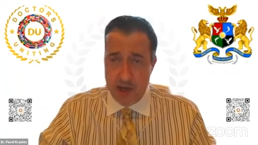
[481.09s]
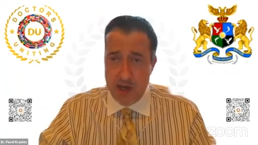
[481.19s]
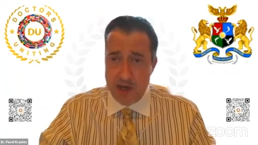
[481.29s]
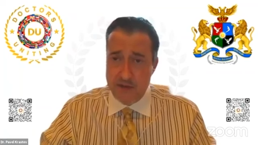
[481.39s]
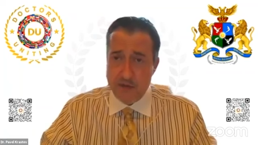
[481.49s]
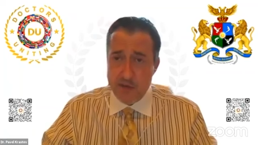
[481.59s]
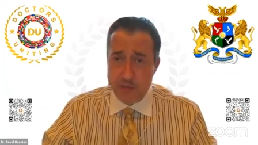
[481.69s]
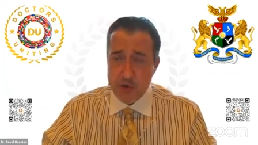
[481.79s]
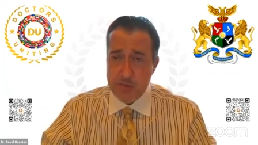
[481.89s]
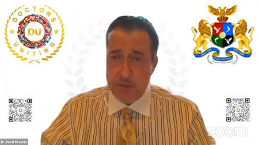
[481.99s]
And for the
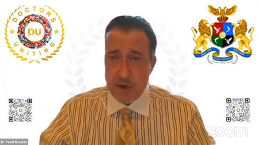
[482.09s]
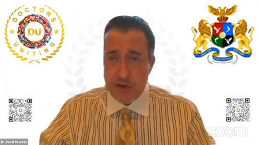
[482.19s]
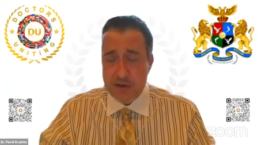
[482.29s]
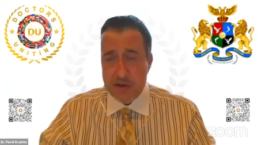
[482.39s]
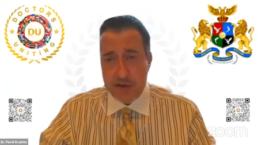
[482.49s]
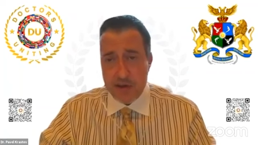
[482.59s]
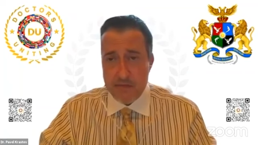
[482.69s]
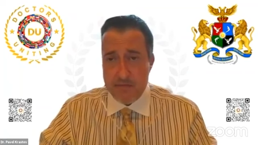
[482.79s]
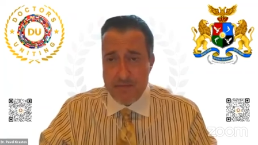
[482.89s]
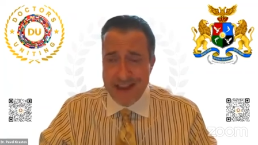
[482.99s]
most part,
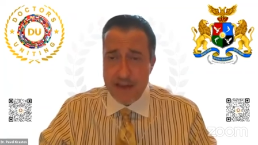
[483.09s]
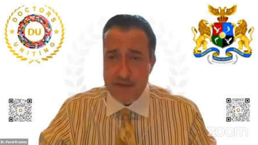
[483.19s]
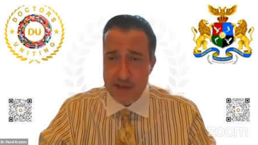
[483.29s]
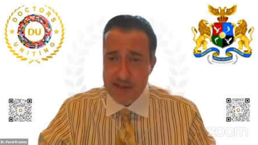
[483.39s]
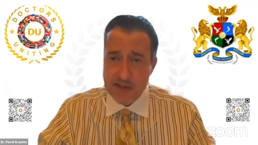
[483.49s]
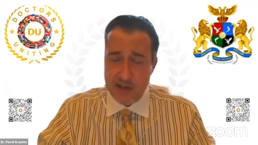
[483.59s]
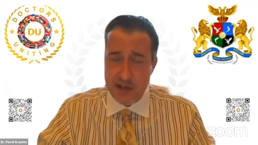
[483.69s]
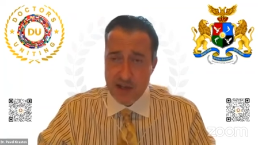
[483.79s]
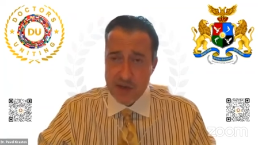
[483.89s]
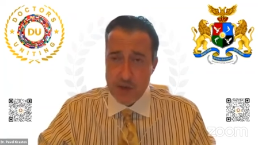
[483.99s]
many of these
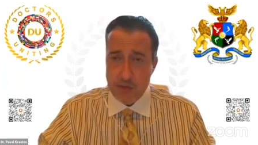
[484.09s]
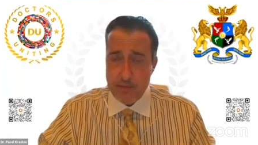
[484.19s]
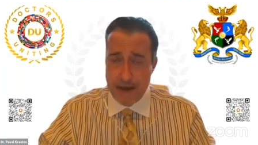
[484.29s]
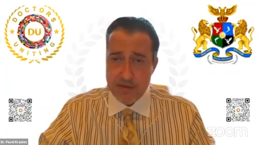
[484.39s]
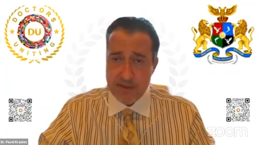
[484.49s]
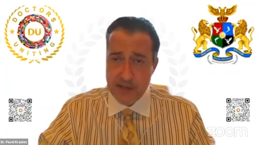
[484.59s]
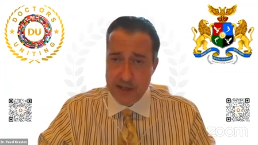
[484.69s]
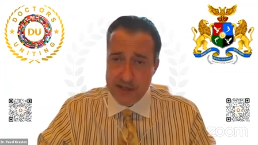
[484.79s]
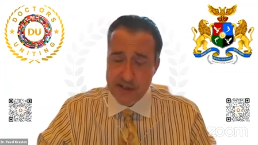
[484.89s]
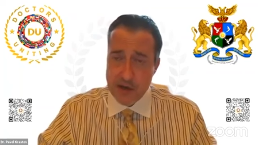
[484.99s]
DSO
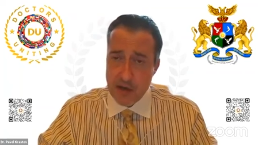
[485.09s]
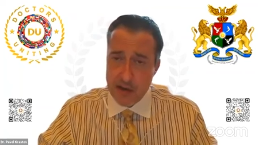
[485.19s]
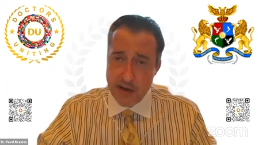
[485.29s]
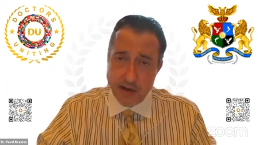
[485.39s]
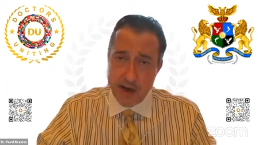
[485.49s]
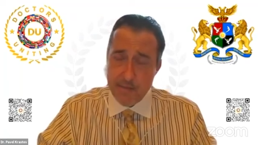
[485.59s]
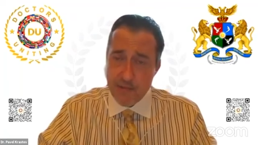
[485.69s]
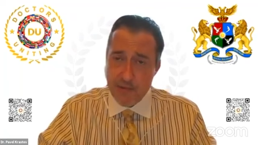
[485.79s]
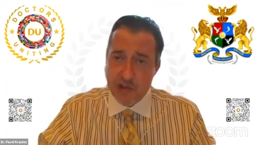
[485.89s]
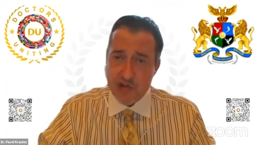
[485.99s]
parasites are
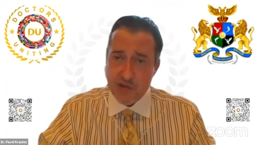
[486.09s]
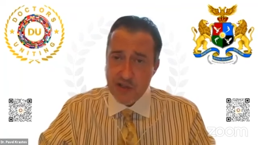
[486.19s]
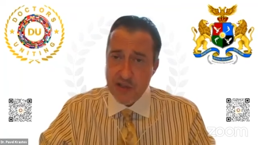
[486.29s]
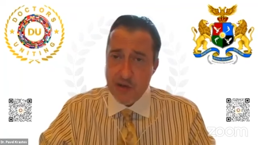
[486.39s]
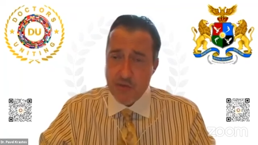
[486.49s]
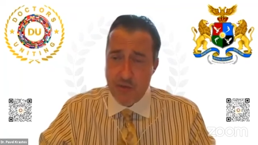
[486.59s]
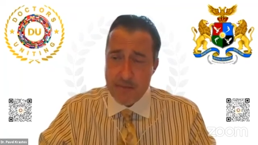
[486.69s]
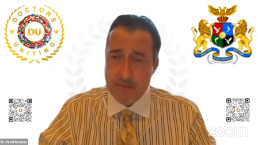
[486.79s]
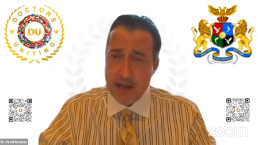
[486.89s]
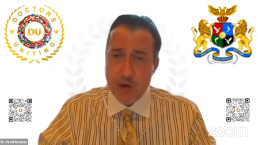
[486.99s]
operations that are
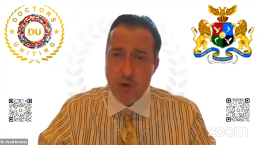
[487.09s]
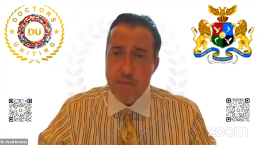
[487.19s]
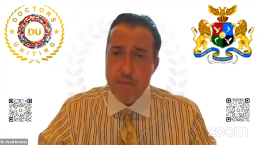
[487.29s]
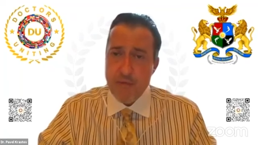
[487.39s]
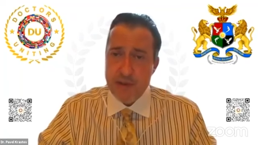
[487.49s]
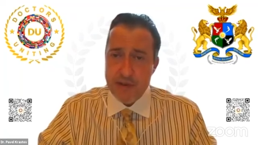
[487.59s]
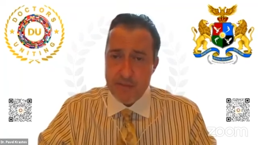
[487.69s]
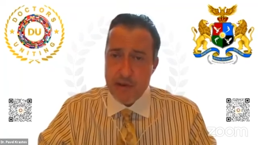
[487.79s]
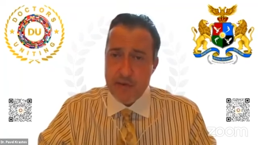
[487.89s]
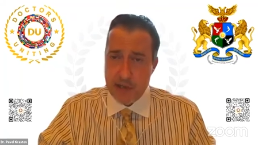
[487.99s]
run by corporate
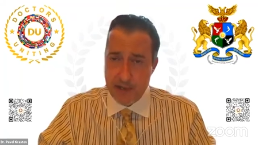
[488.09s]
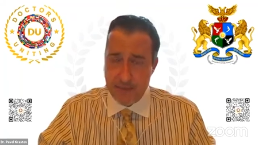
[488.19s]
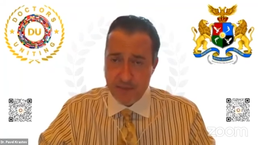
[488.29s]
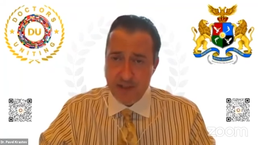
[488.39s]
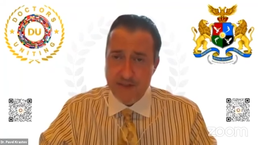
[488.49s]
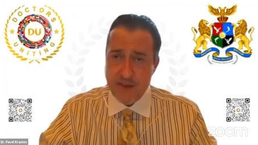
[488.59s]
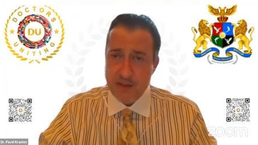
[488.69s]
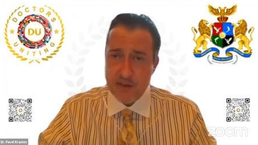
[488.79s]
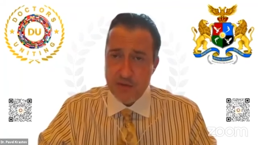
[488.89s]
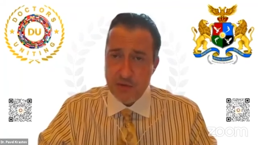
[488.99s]
America. They have
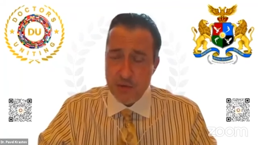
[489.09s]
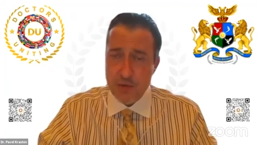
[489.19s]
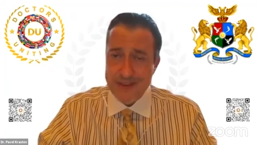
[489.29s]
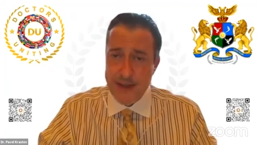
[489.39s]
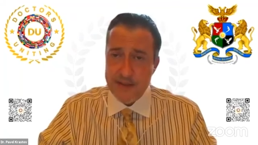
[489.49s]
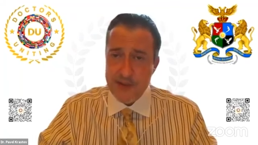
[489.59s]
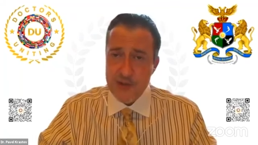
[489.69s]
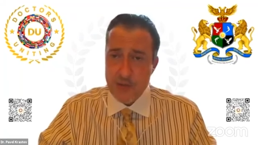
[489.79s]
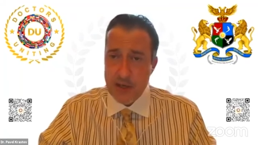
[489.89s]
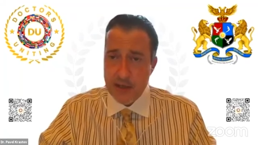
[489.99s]
nothing to do with
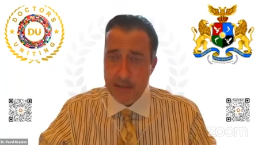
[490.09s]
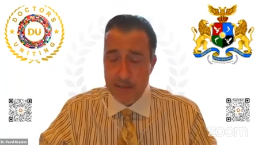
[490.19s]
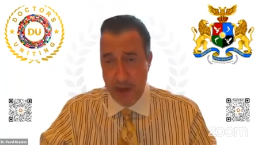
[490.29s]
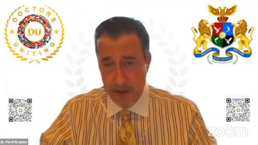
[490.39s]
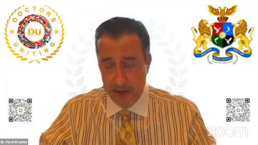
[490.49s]
dentists running them.